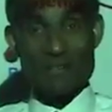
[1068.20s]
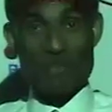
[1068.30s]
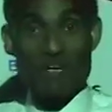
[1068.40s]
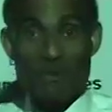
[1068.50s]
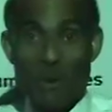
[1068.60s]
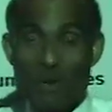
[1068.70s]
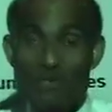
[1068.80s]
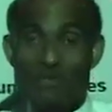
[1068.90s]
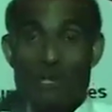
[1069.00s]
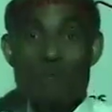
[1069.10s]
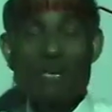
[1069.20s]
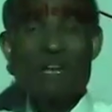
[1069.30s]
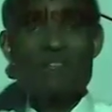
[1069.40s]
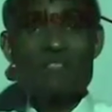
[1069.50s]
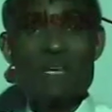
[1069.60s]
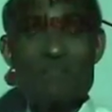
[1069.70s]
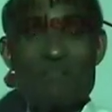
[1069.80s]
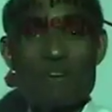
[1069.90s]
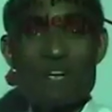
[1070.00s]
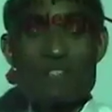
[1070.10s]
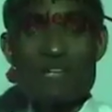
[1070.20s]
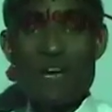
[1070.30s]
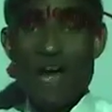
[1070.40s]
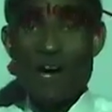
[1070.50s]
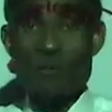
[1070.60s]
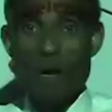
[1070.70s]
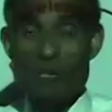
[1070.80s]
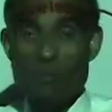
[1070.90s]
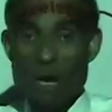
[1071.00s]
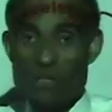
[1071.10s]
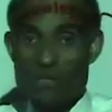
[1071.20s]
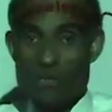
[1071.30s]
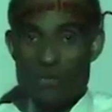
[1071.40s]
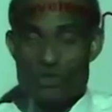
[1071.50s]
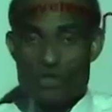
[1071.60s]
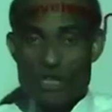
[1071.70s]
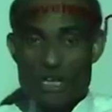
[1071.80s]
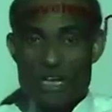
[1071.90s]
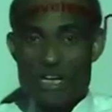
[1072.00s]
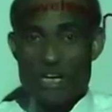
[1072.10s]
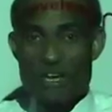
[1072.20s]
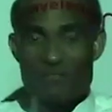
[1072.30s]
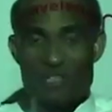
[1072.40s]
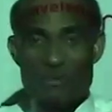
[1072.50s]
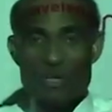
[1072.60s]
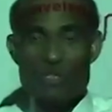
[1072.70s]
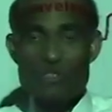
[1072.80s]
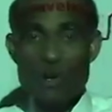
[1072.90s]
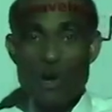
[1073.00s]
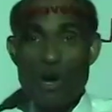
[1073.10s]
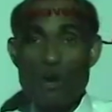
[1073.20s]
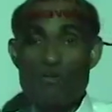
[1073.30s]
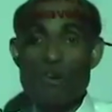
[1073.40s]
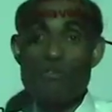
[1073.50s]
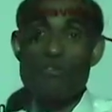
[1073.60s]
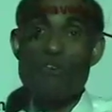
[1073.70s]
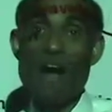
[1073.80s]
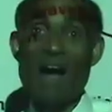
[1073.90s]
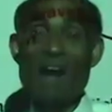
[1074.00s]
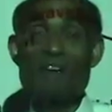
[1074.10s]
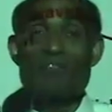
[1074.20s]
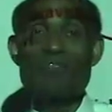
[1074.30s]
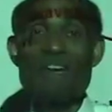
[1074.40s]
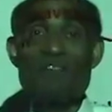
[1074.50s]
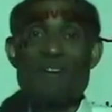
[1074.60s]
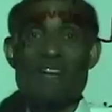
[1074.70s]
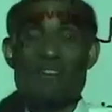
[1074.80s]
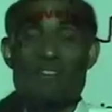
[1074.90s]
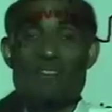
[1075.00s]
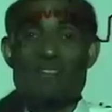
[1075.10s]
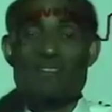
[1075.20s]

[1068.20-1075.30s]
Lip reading: They will also be in the same phase. How about particles in intervals of 5 wavelengths?